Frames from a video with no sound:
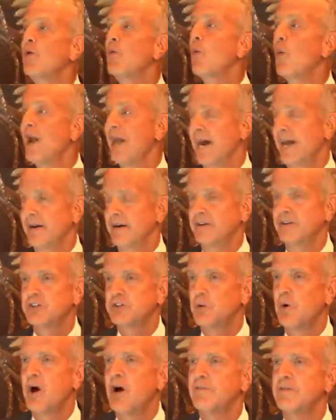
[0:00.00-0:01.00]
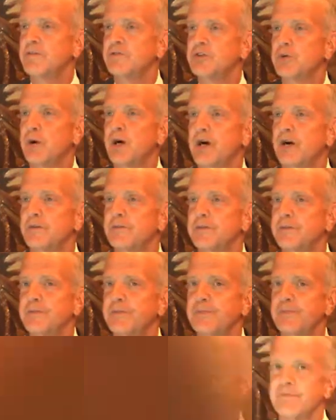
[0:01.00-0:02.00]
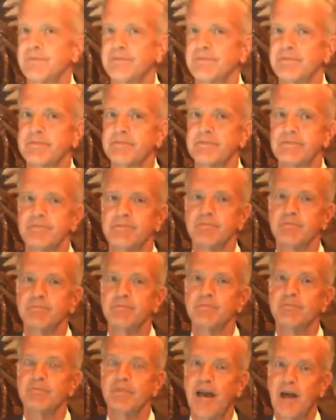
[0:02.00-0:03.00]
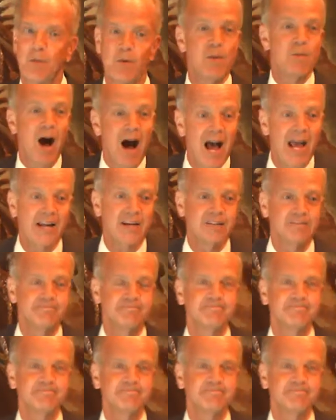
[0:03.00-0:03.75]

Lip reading: win 12 of 12. And we might.